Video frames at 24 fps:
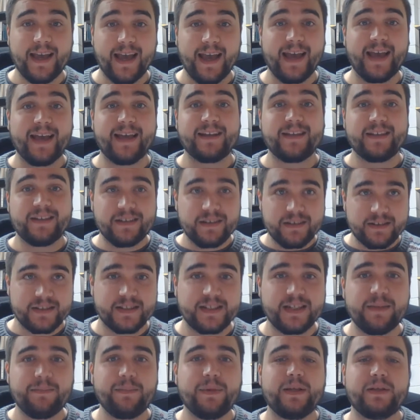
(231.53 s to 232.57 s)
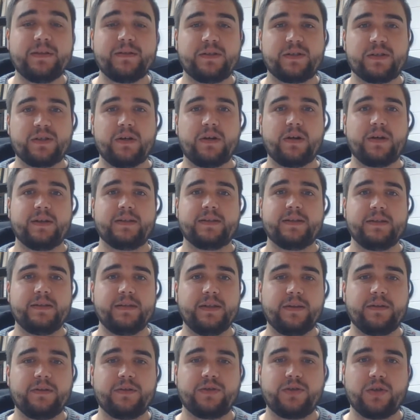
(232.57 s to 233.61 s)
And Simeon's song is
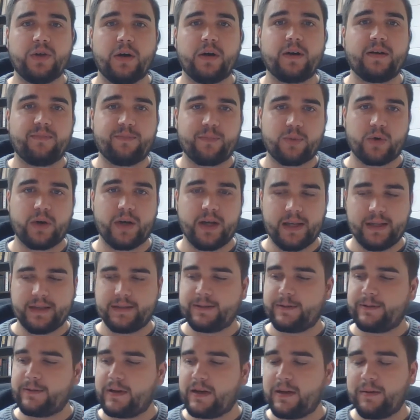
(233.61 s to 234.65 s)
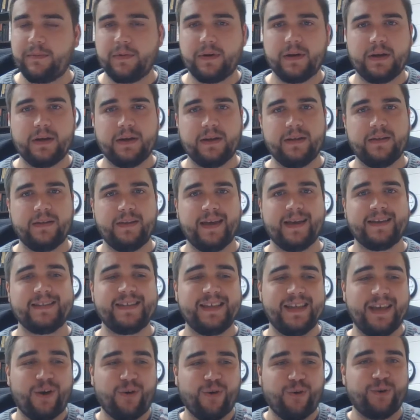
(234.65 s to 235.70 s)
another song of praise as
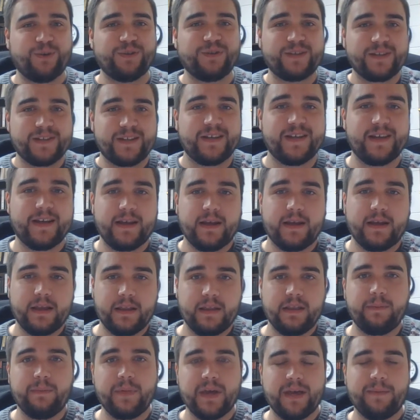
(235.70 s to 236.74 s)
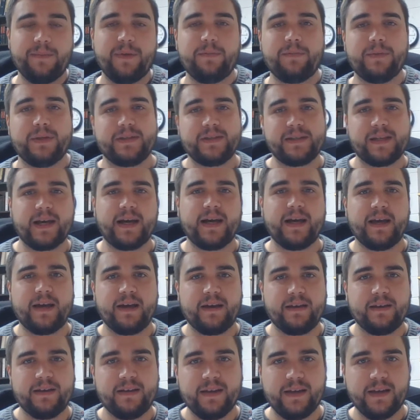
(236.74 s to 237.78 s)
he holds the baby
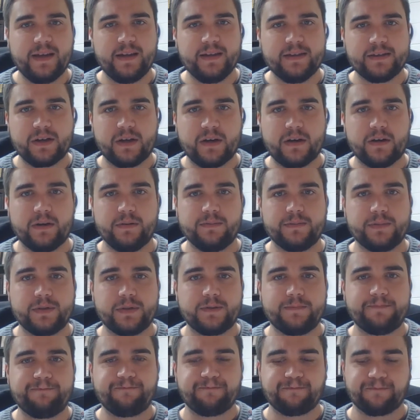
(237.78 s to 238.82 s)
Messiah in his arms.